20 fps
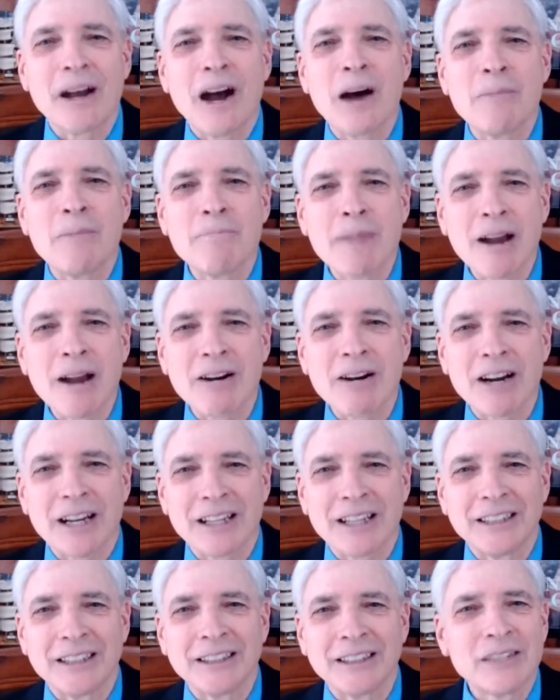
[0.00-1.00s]

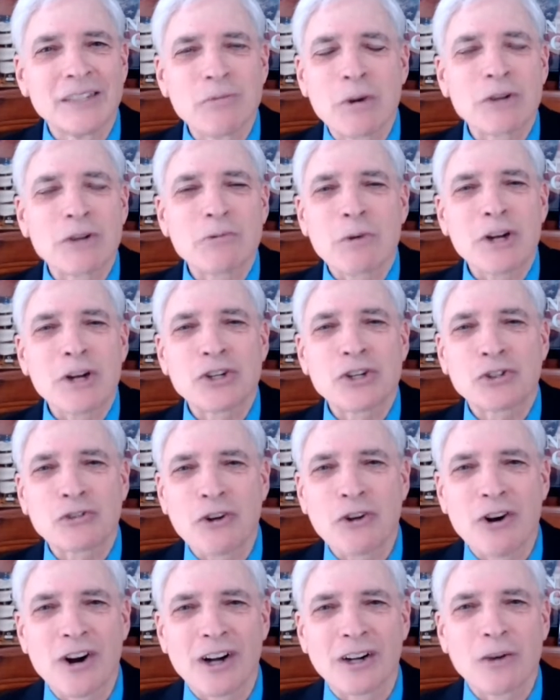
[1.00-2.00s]
America, we're
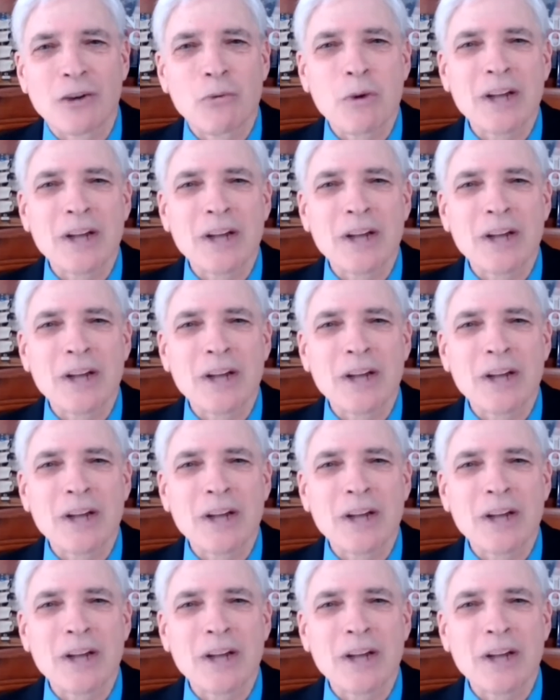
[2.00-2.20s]
strong,